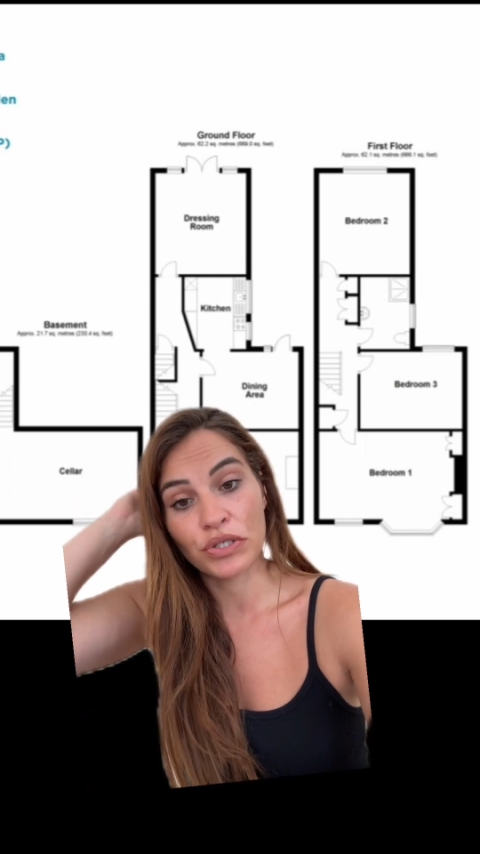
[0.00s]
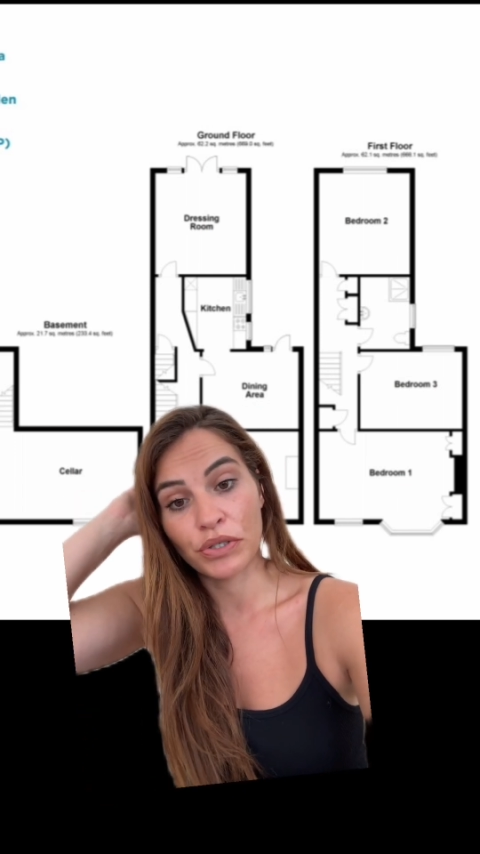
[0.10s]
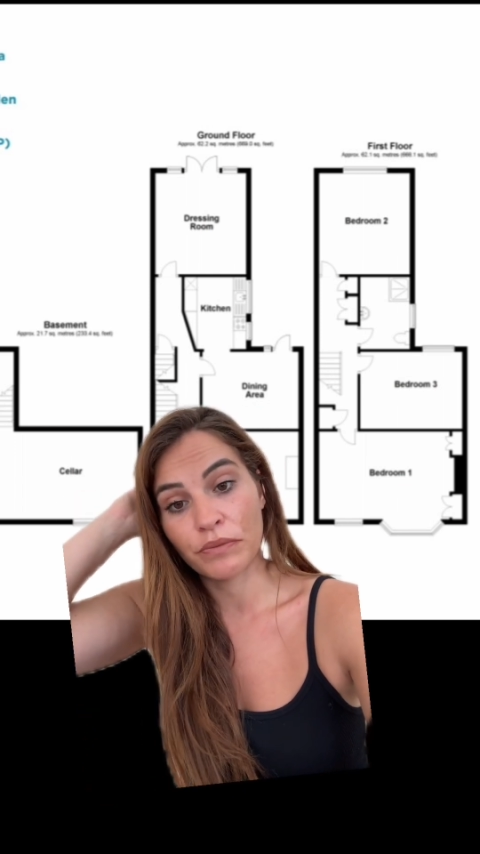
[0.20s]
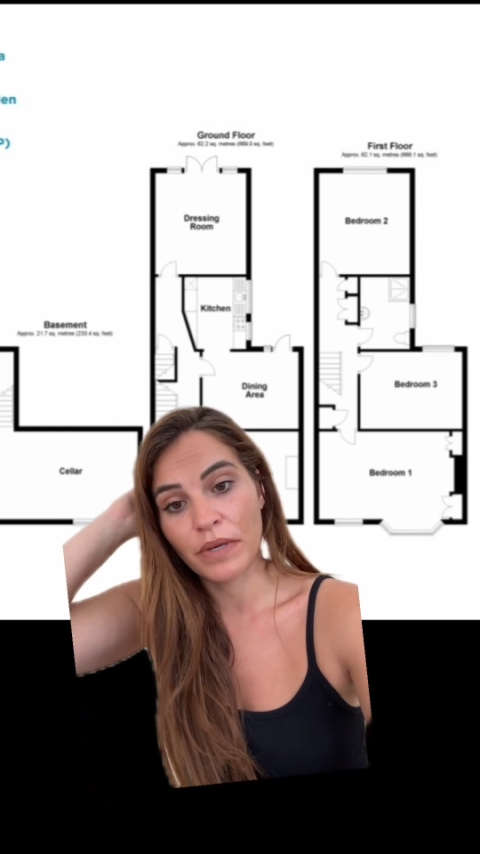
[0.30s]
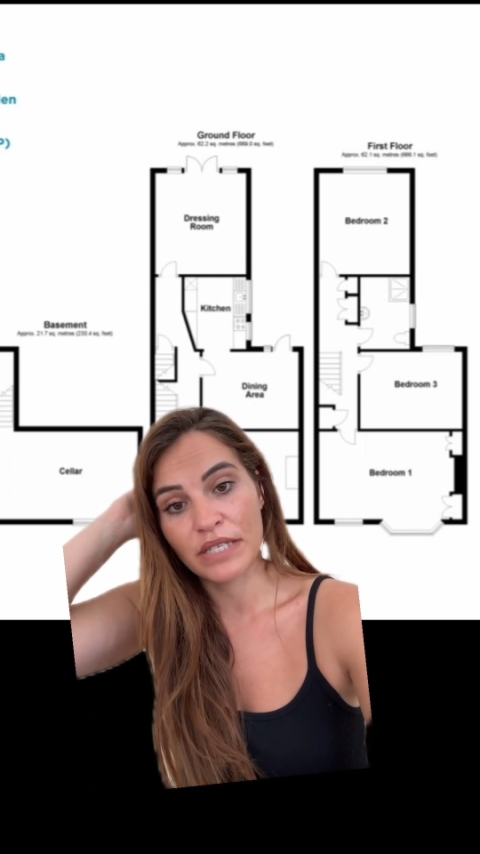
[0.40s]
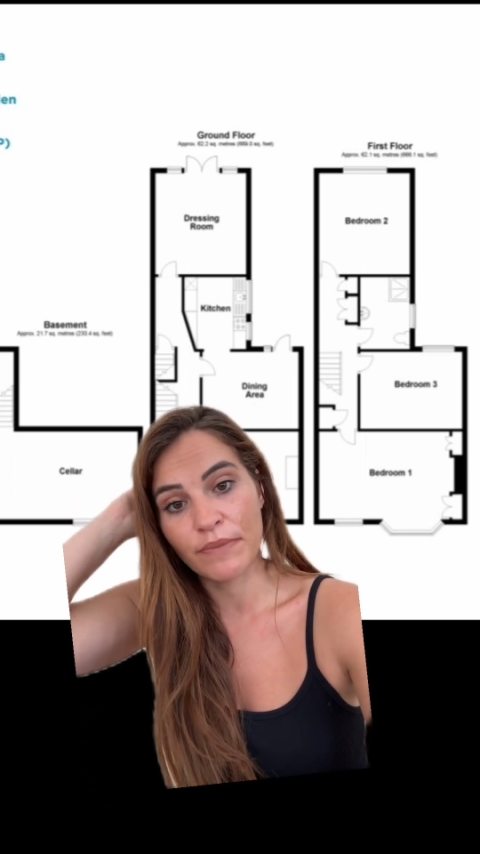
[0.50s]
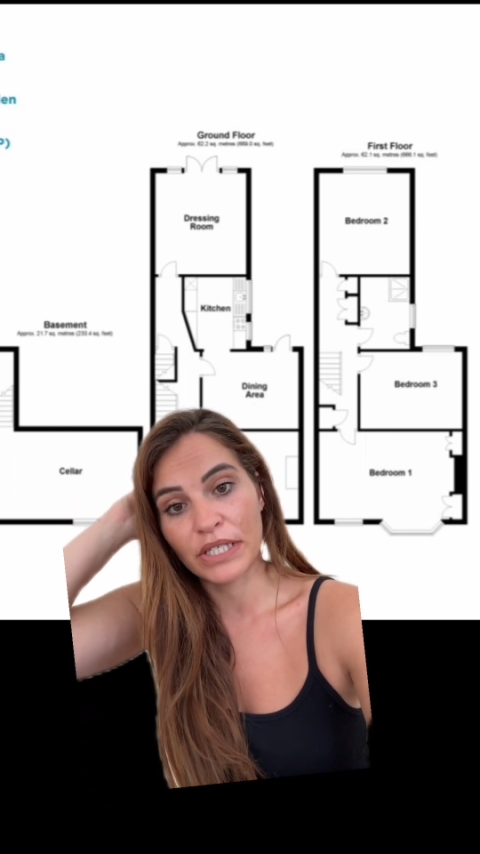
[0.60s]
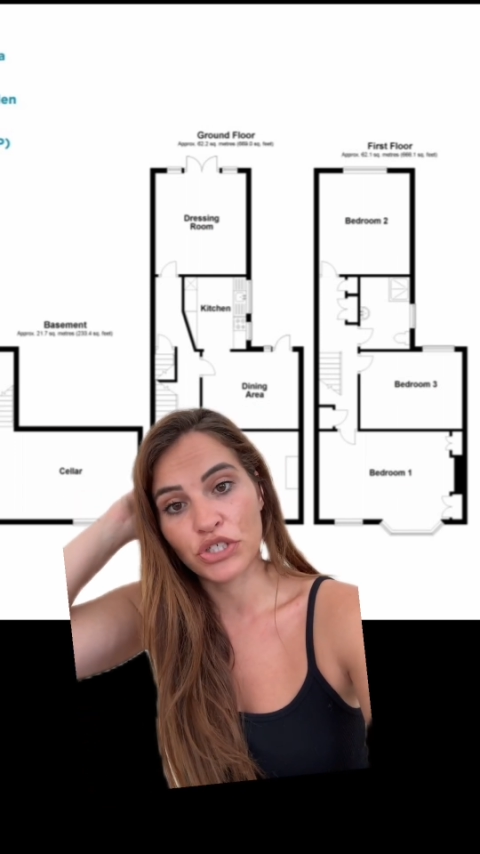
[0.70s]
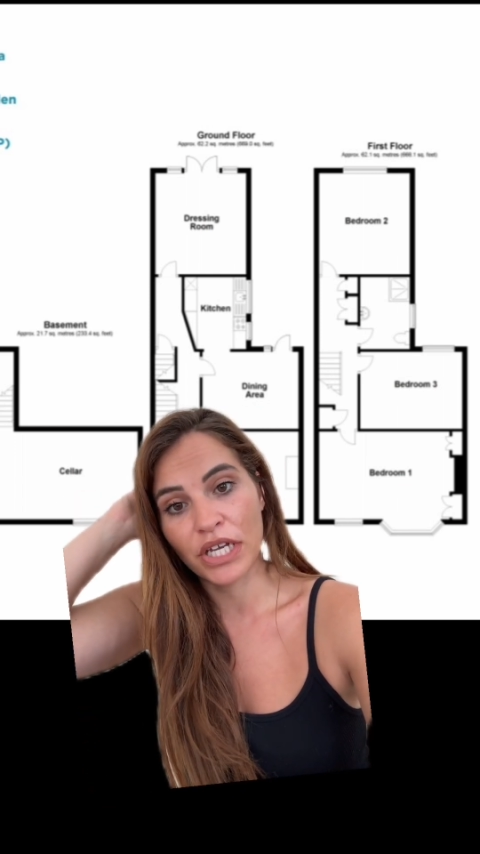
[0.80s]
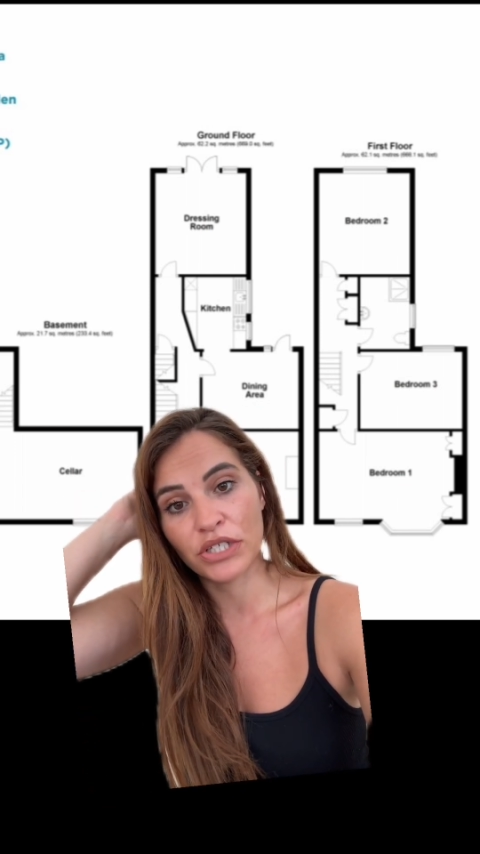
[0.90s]
do as
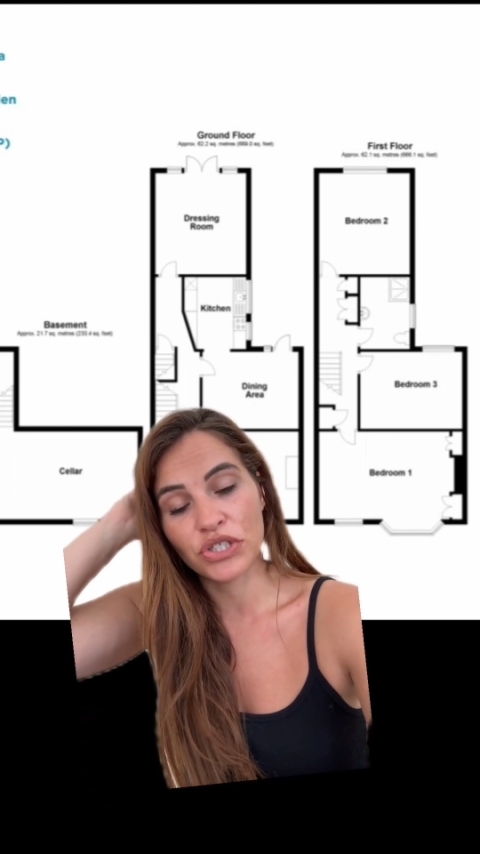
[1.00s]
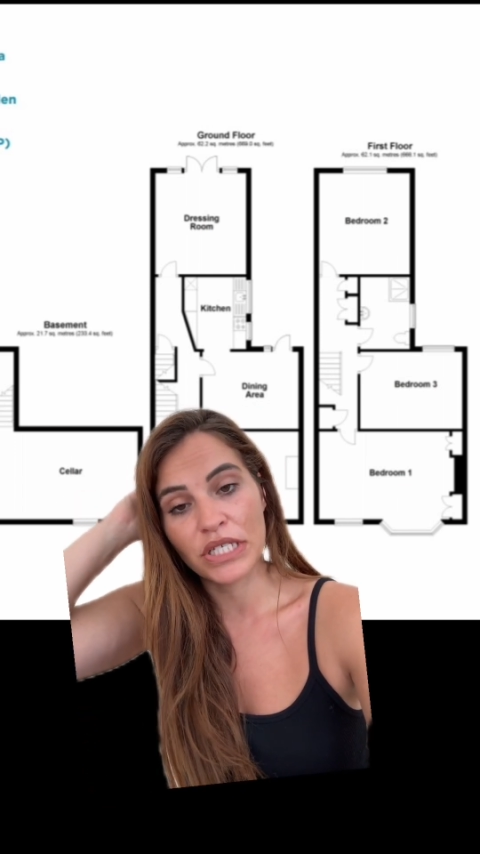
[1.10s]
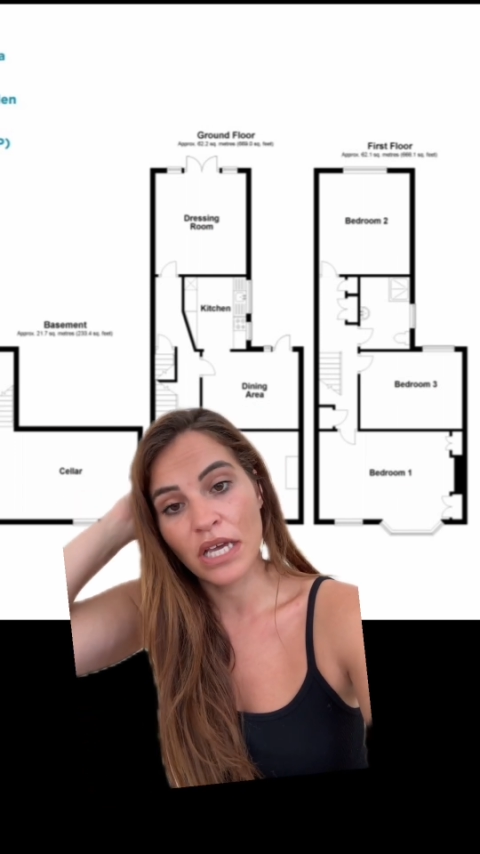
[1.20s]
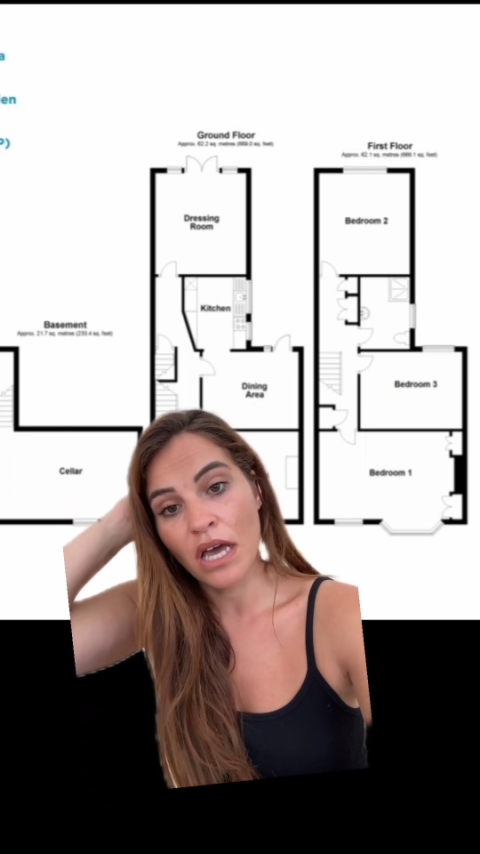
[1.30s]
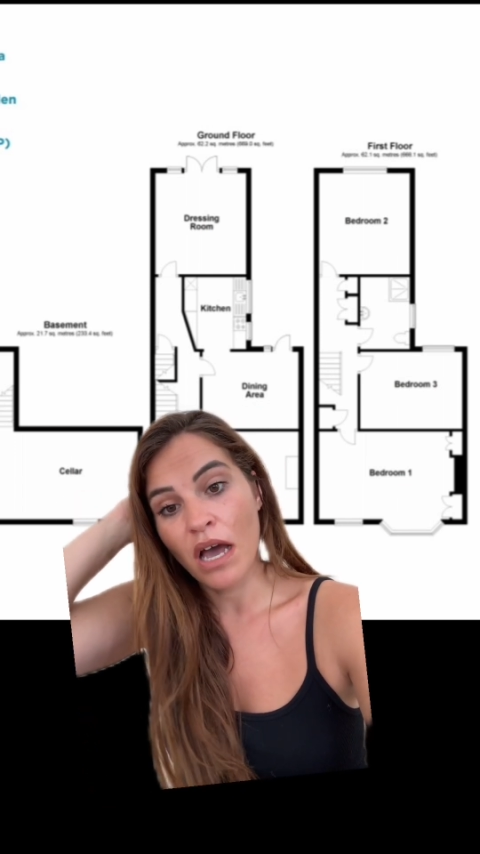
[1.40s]
many changes.